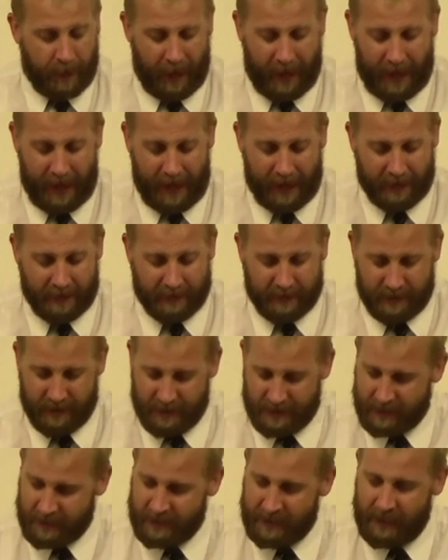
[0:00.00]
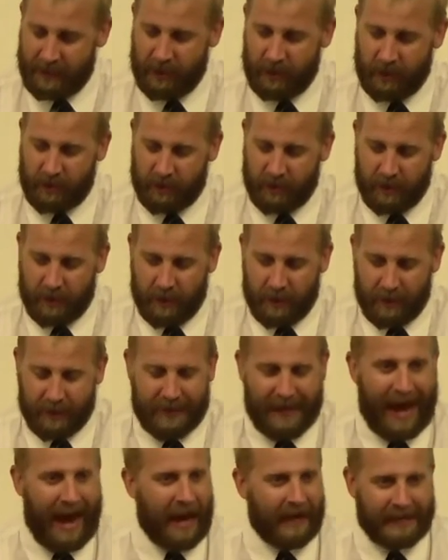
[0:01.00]
and to still
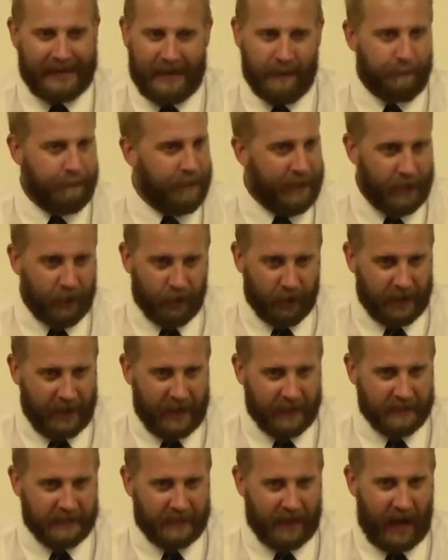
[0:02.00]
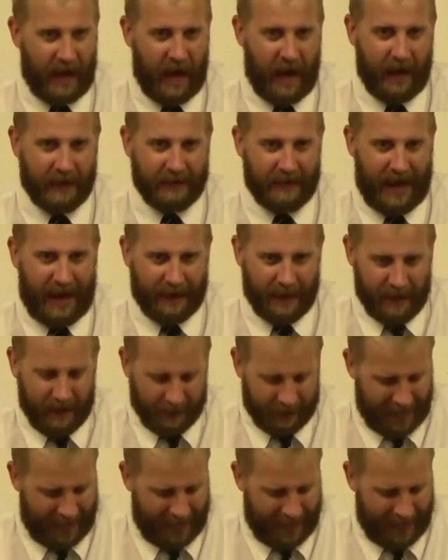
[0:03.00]
not get bitter against God, not,